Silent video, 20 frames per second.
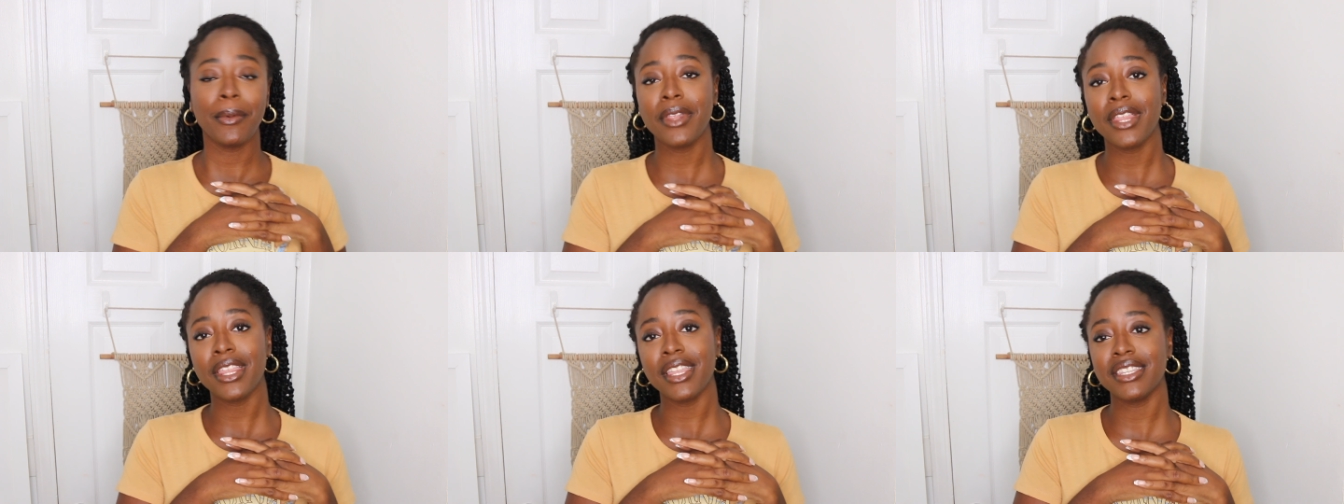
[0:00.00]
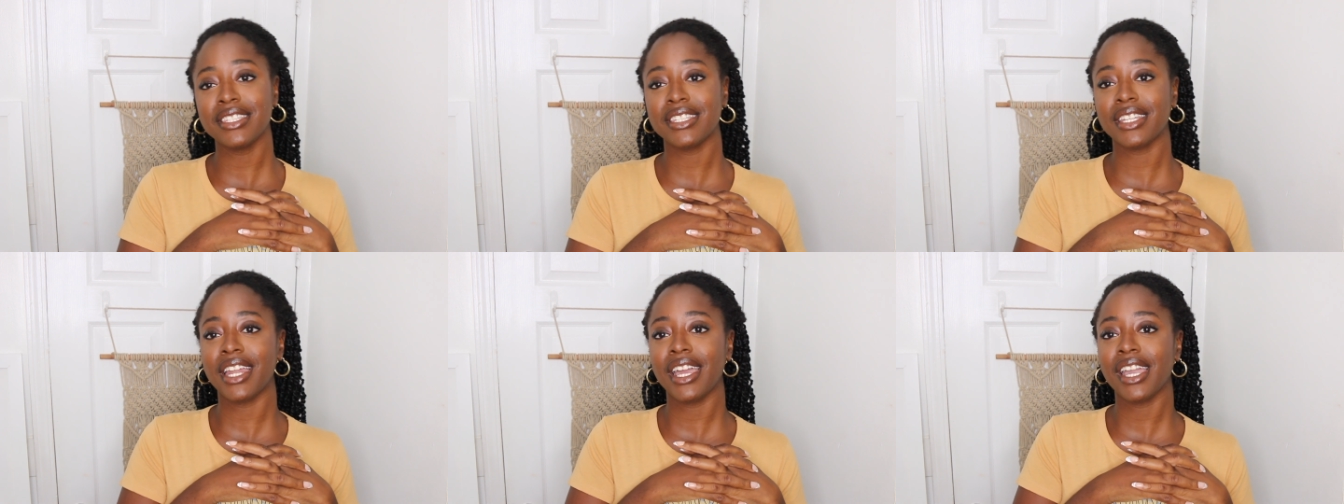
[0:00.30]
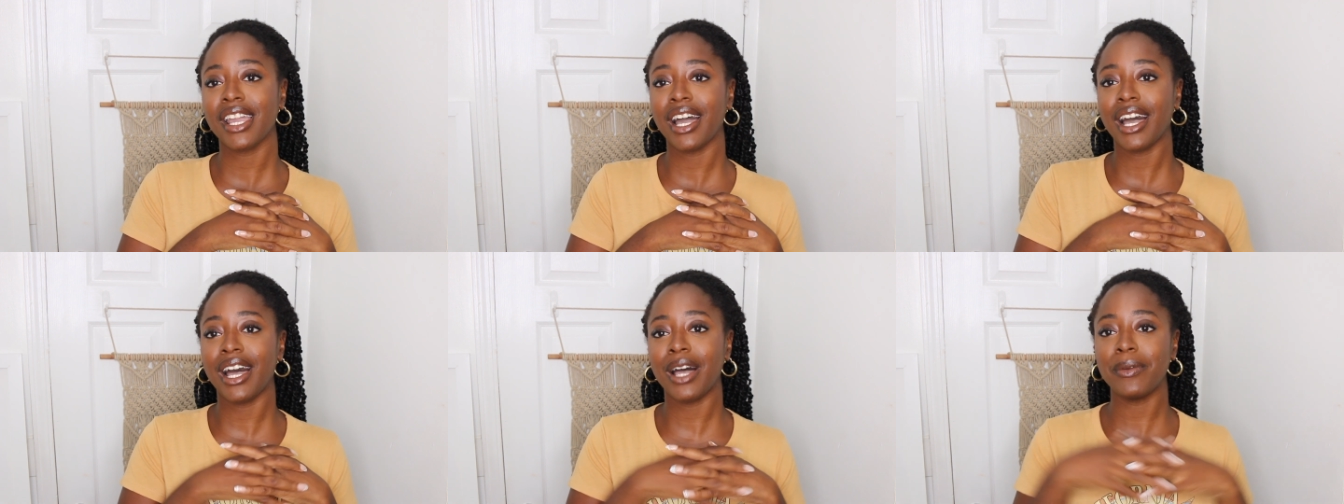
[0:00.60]
of the things that
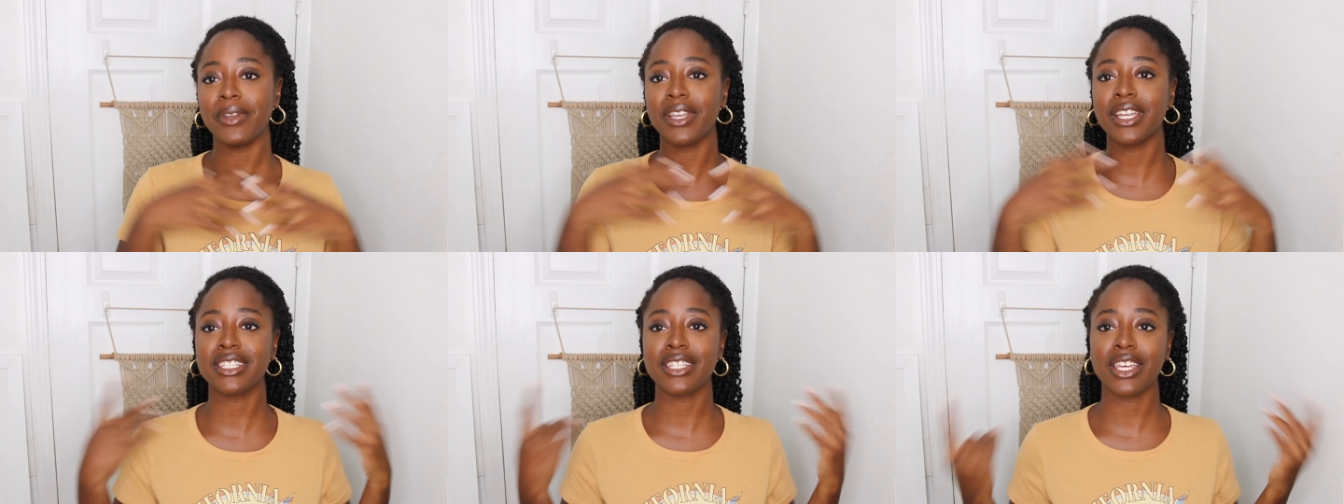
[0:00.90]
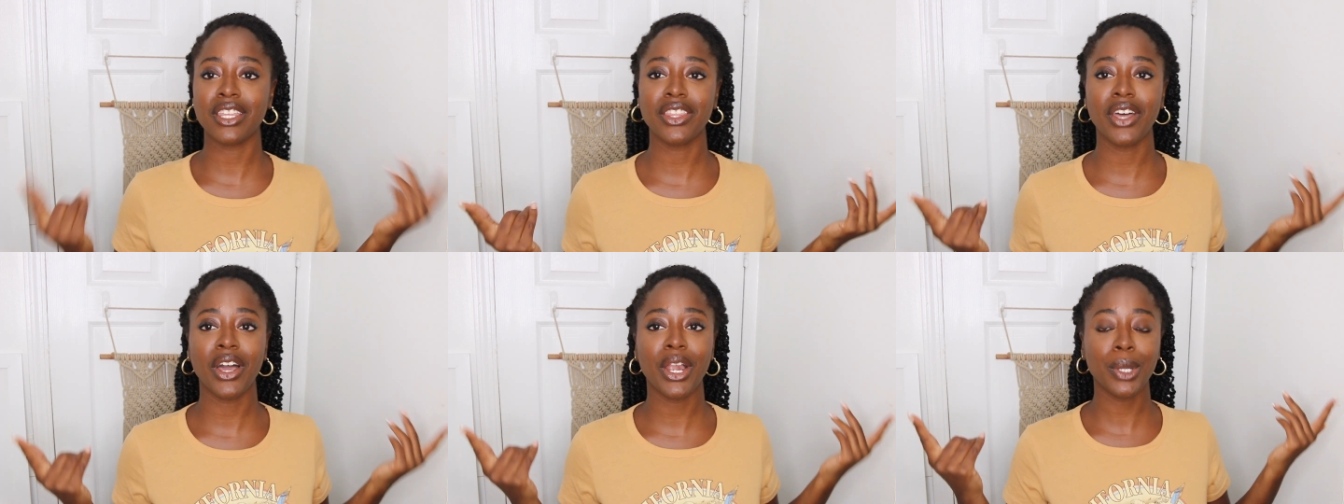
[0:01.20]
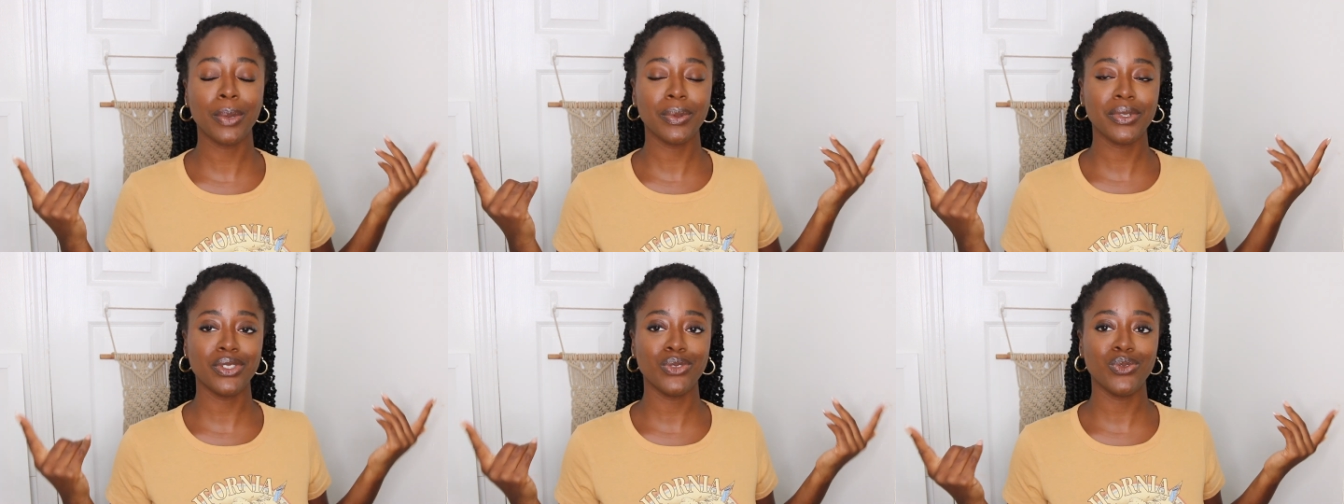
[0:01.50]
I got because I
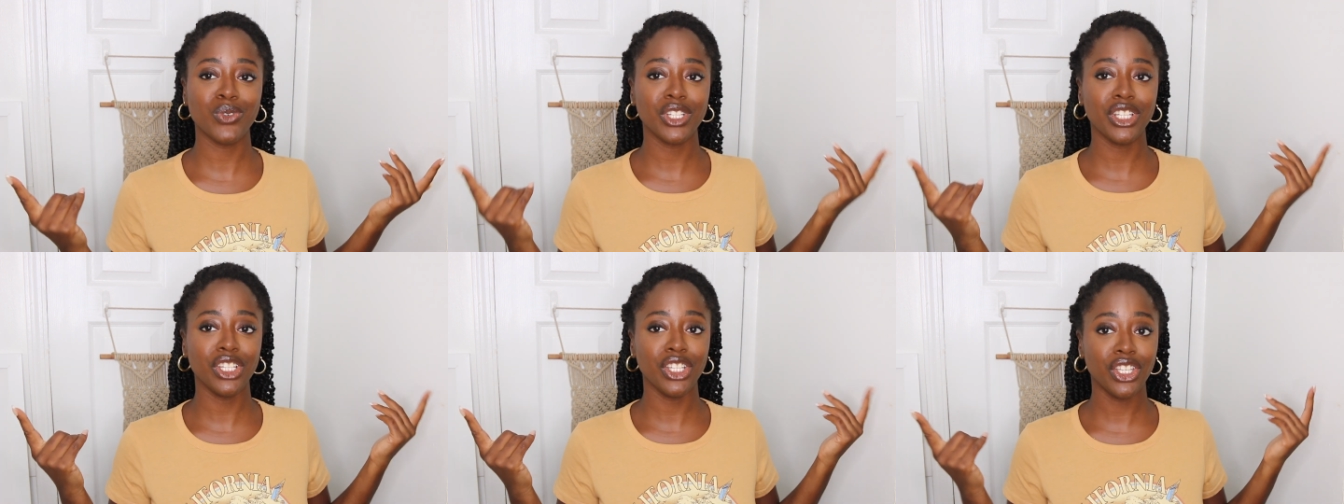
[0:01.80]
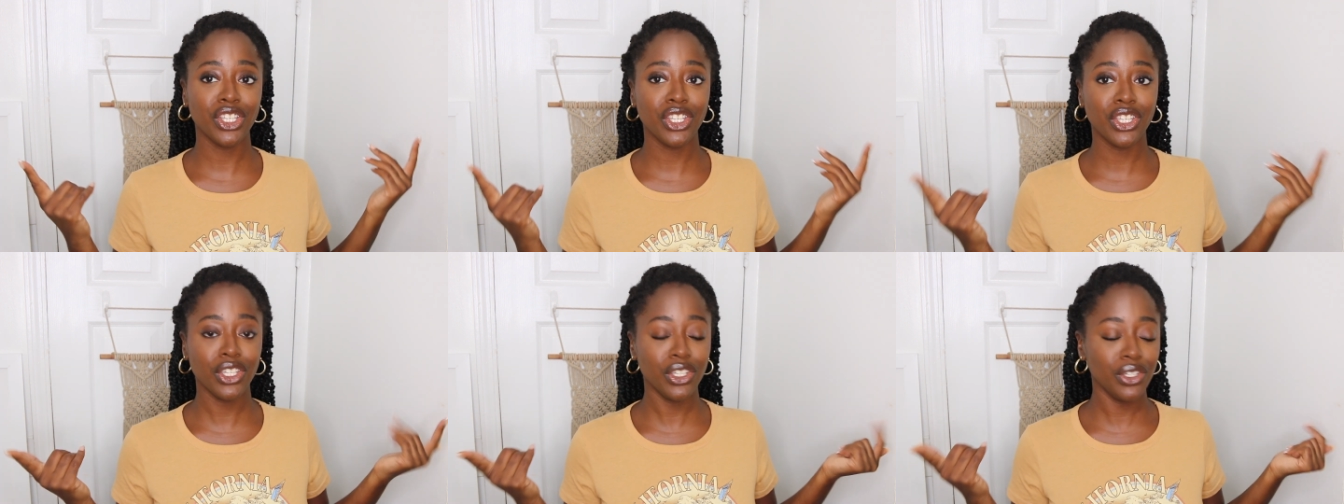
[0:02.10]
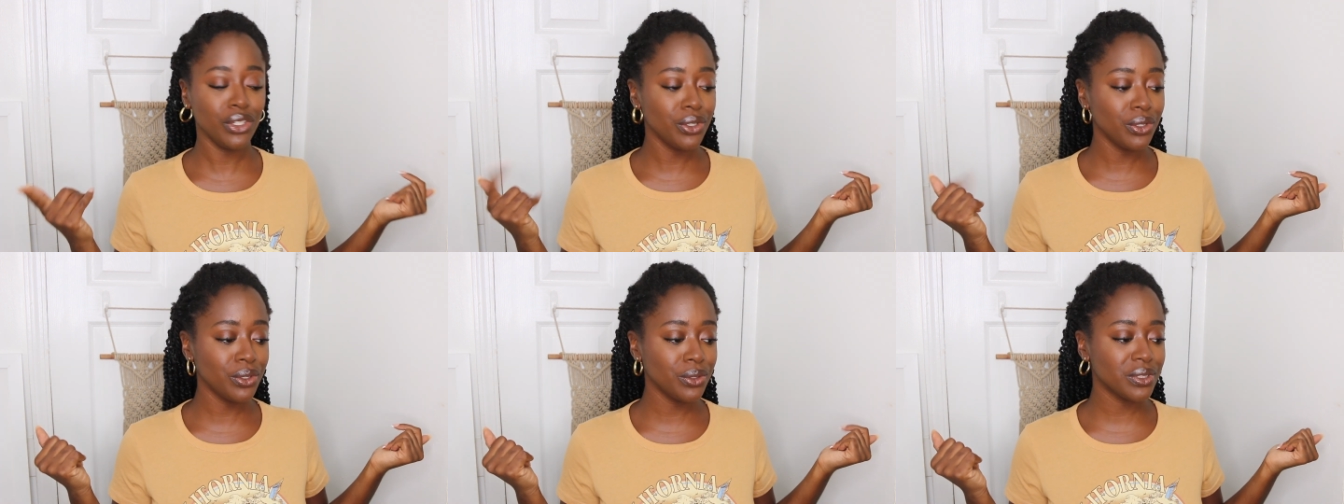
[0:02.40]
thought it was really
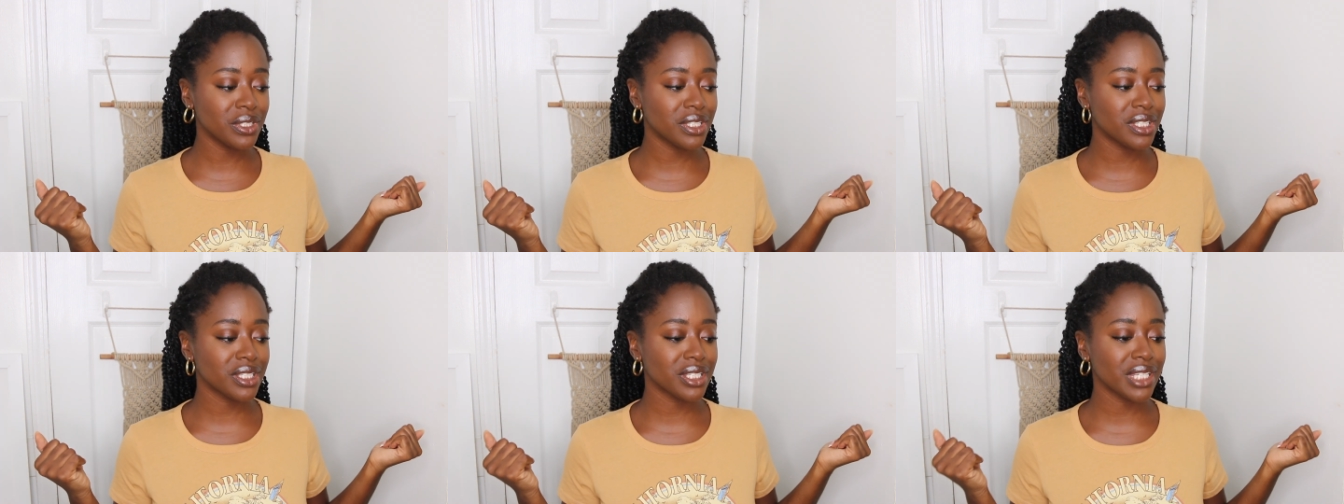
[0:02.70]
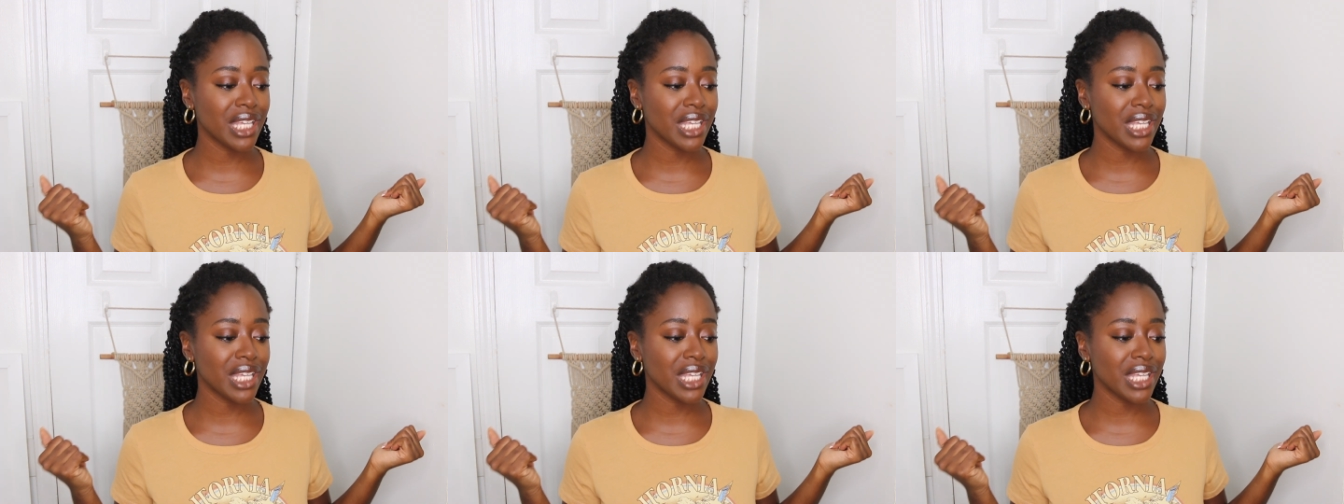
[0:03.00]
cute.